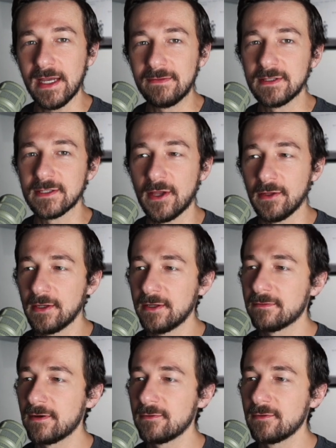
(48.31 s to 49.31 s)
have installed on your
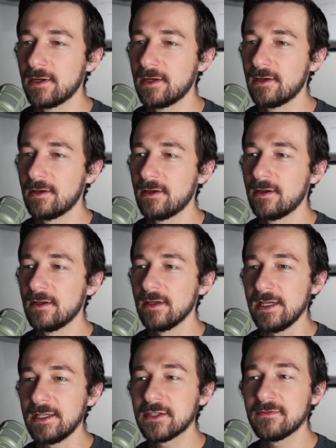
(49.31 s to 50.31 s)
phone.
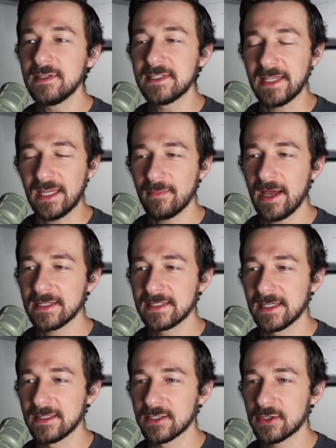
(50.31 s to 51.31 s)
Each of these
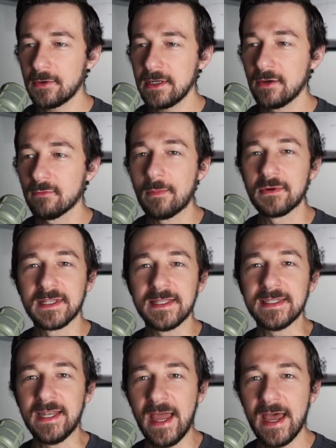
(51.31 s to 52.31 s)
sandboxes on the screen
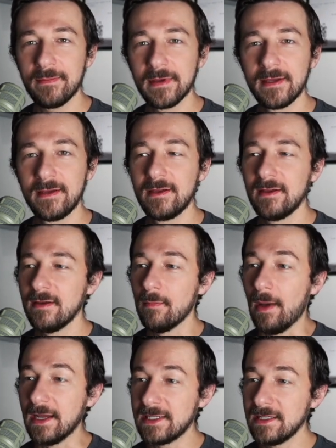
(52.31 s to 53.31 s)
represents an app,
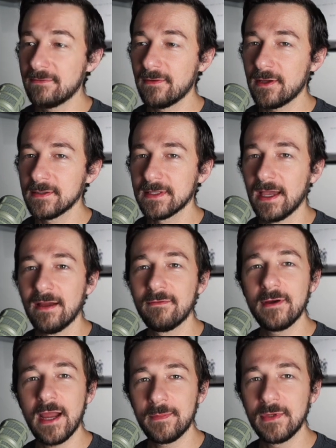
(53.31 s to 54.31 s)
by default,
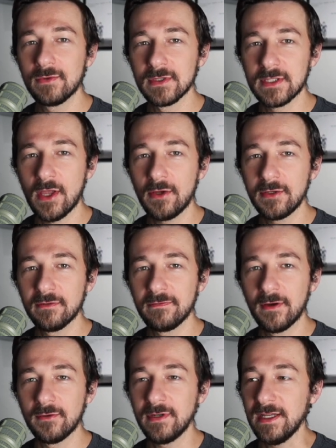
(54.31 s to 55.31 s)
every app you install on your
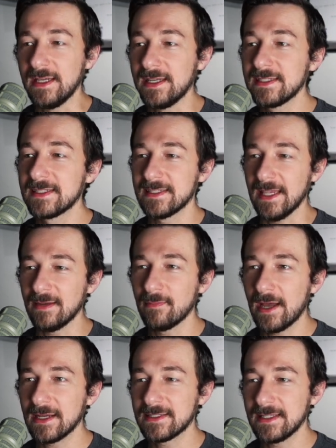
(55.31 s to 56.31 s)
phone is
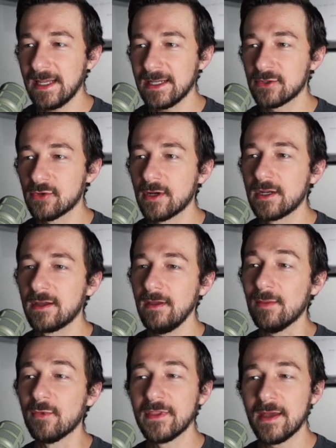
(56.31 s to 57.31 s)
sandboxed in Android,
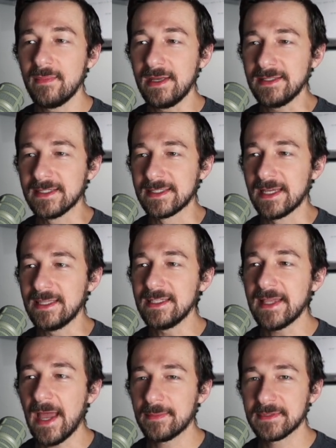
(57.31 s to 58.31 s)
and what that means is that
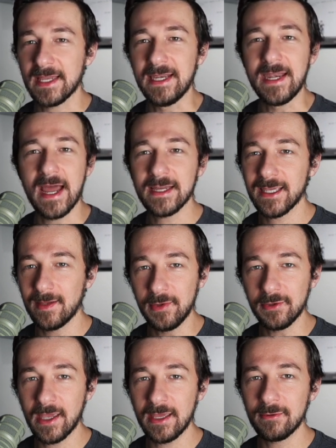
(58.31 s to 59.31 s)
these apps cannot
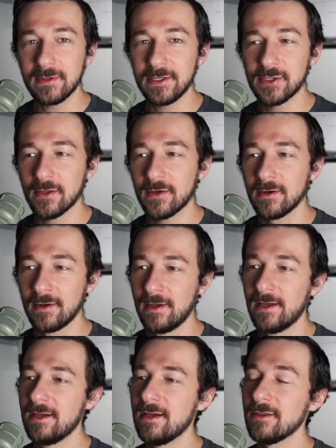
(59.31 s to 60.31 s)
communicate with each other.
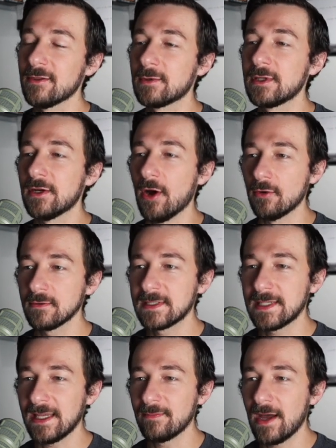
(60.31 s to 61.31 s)
They're in their own
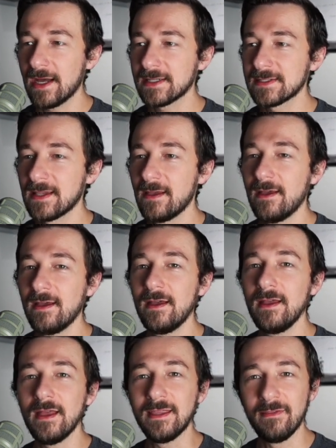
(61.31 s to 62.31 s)
sandbox
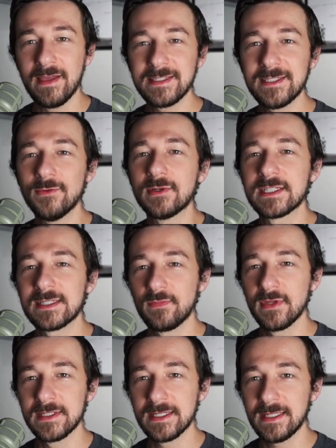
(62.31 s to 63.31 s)
unless you
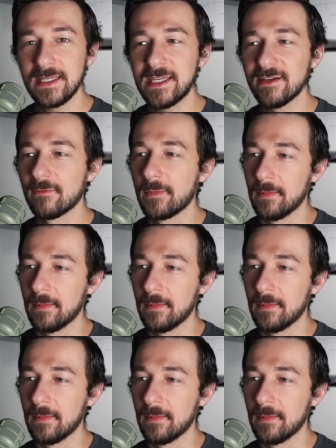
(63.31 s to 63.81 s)
explicitly give